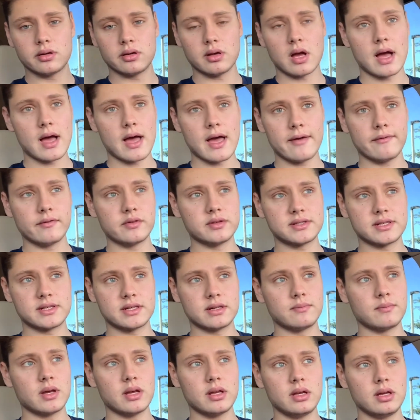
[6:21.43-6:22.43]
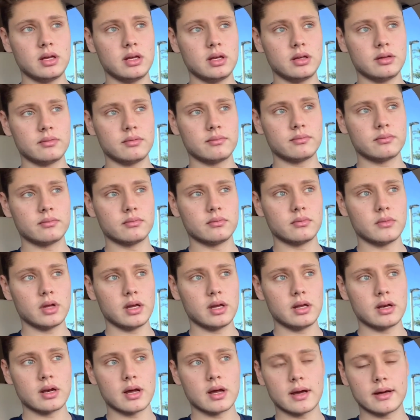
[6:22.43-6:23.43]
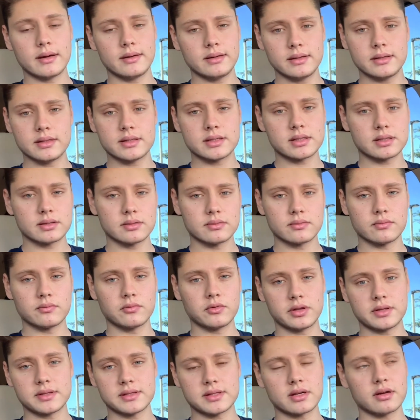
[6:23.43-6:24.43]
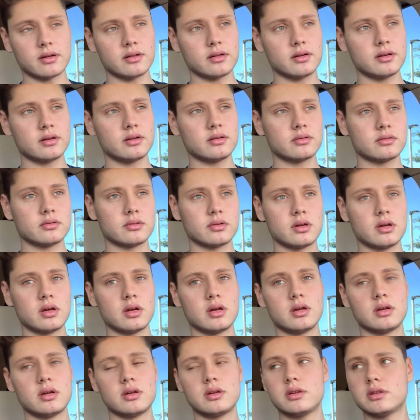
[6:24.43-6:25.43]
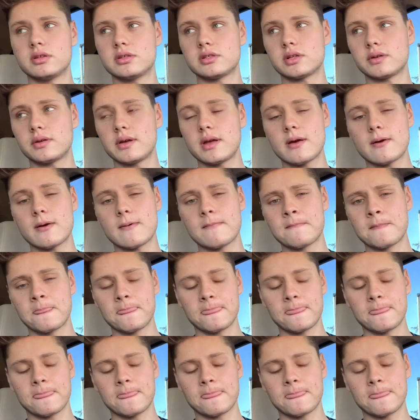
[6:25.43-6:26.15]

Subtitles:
I haven't seen many E90s with this color. So yeah.